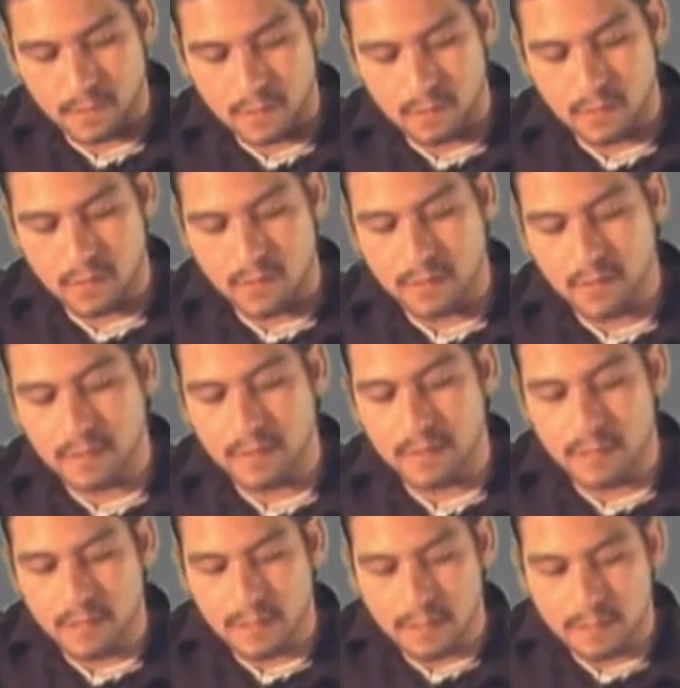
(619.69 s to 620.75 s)
So I went
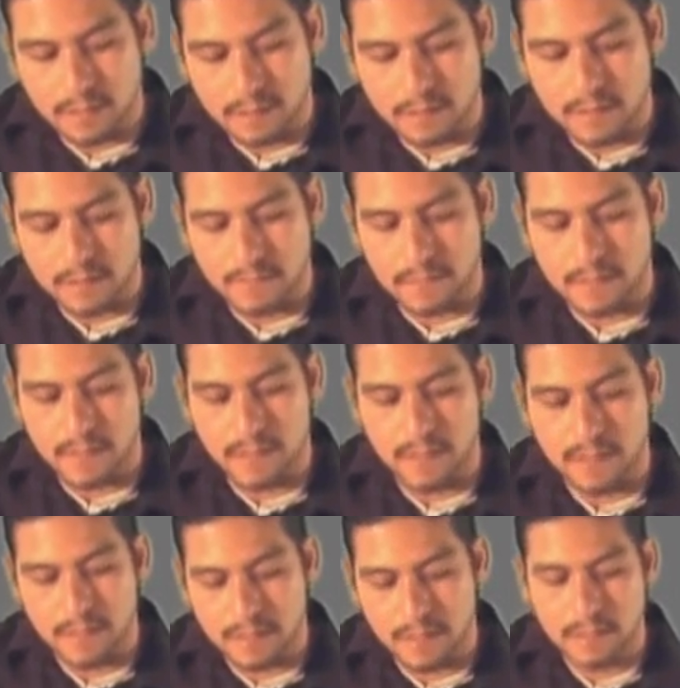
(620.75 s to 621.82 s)
E,
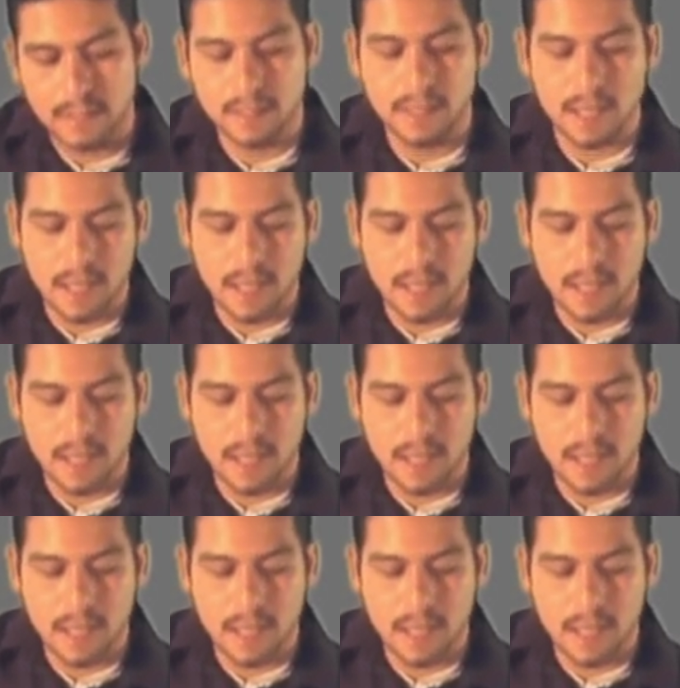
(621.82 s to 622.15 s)
E,